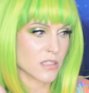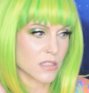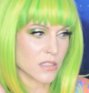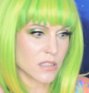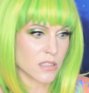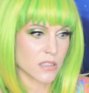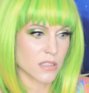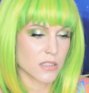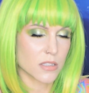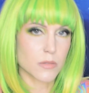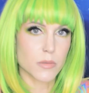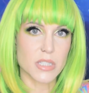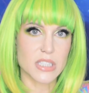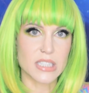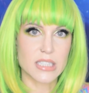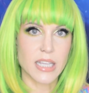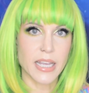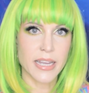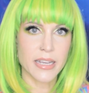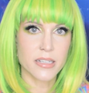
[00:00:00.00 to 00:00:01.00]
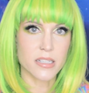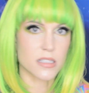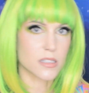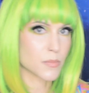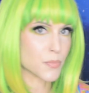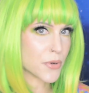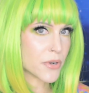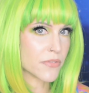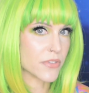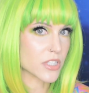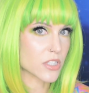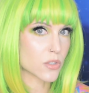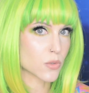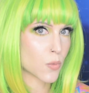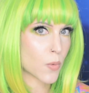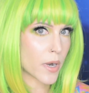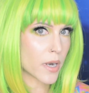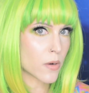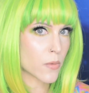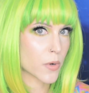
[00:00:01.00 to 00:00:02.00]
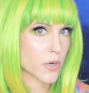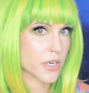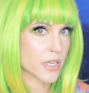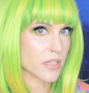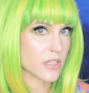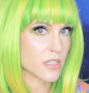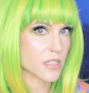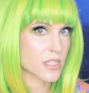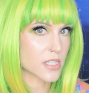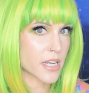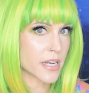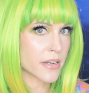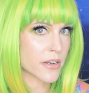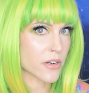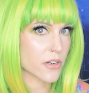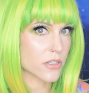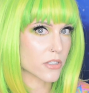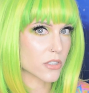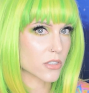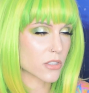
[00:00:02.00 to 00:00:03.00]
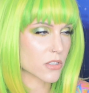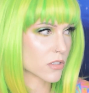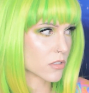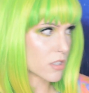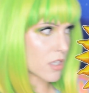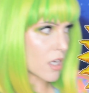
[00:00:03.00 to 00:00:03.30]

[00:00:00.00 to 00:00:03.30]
Ugh, do we say it? It's a bit of a swear word in the skincare circles.